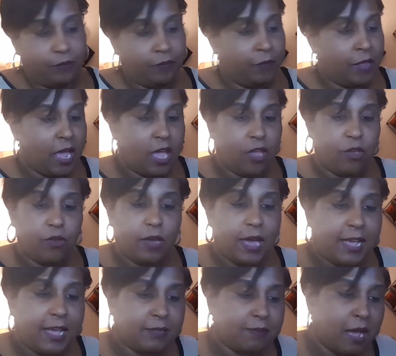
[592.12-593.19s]
and you
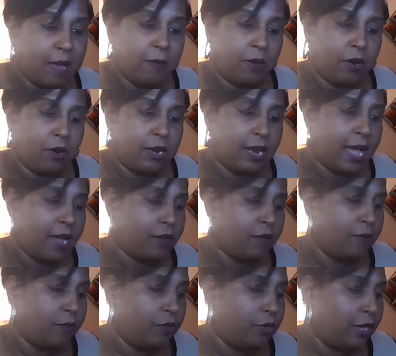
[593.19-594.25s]
guys probably are not
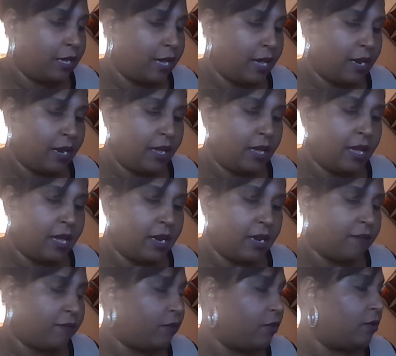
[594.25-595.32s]
communicating and if
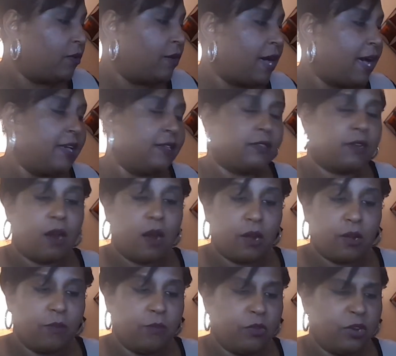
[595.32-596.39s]
you guys are
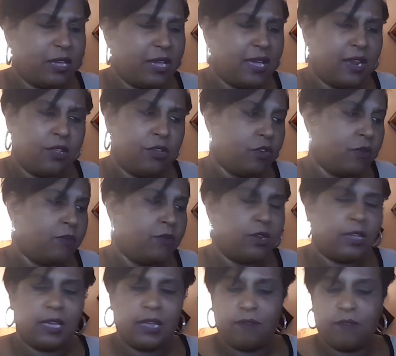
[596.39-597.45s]
communicating you're
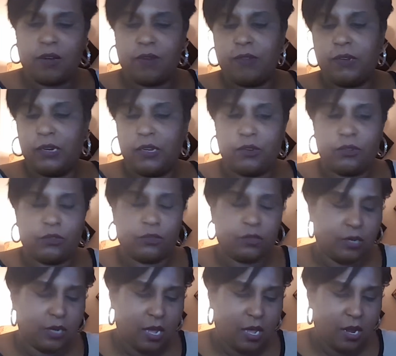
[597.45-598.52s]
communicating very little to
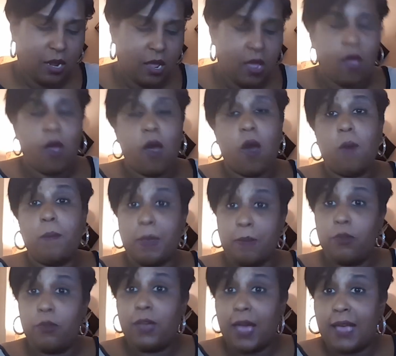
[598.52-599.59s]
none or maybe
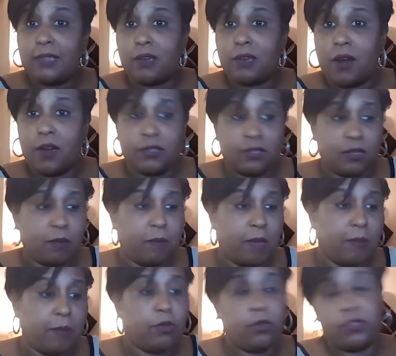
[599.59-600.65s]
you guys are
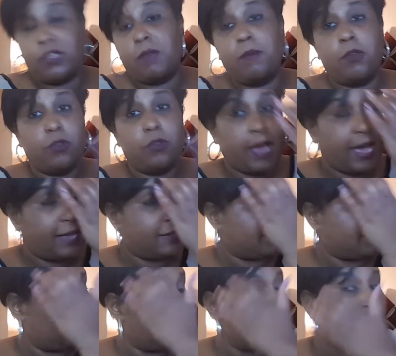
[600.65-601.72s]
maybe some of you guys
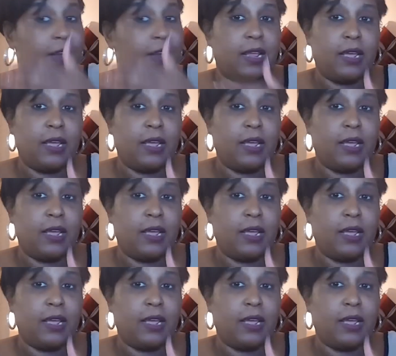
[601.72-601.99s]
did already